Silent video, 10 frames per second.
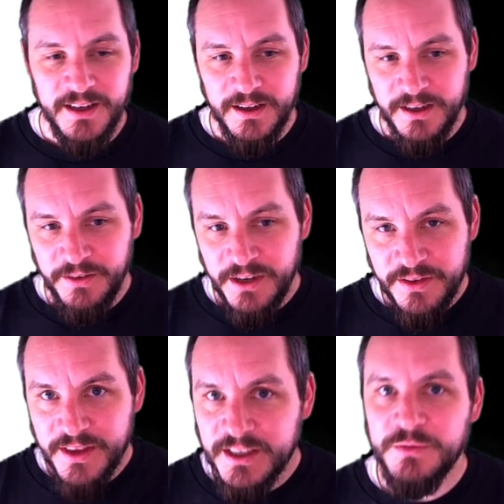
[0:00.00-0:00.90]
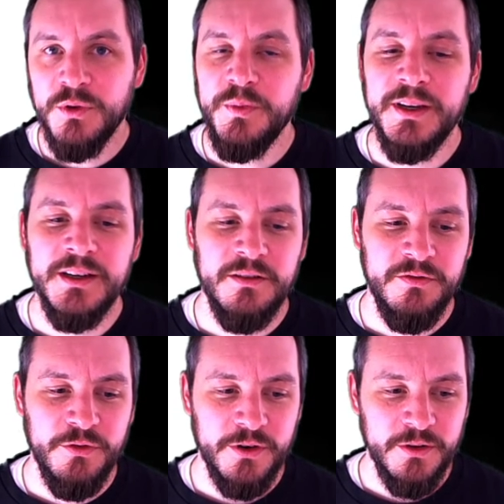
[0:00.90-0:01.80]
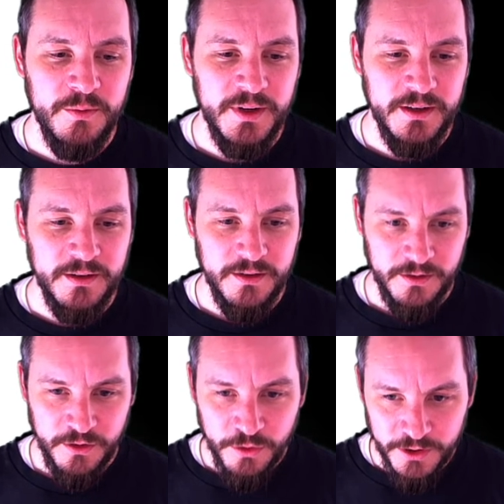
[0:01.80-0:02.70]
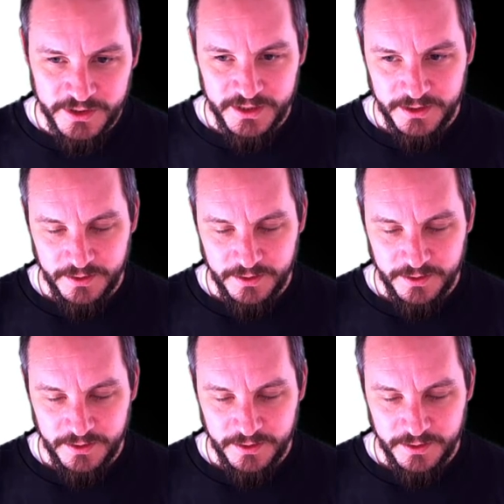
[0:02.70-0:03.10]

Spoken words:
even this would be enough for a complete course.